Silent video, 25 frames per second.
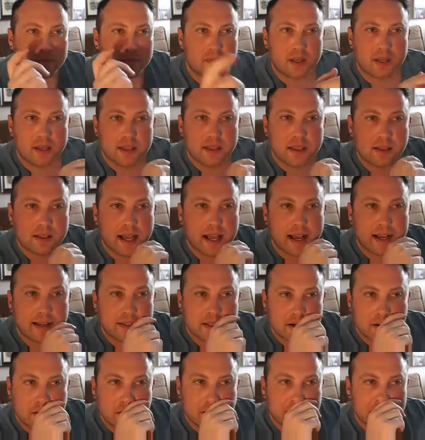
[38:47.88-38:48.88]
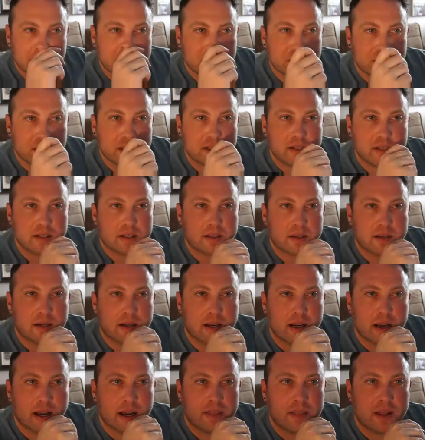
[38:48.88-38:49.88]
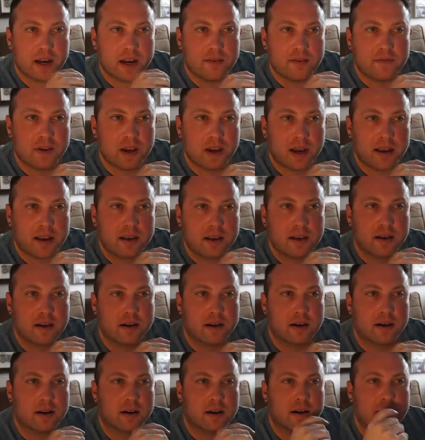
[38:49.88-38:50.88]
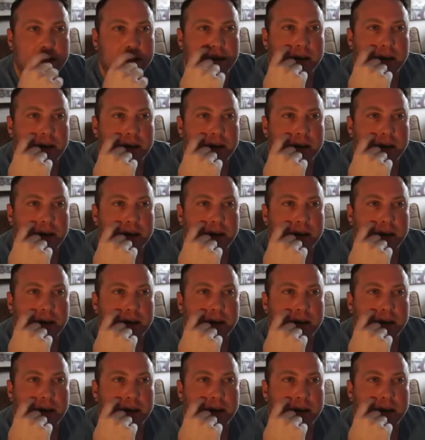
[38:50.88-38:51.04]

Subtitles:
The last question that I've got here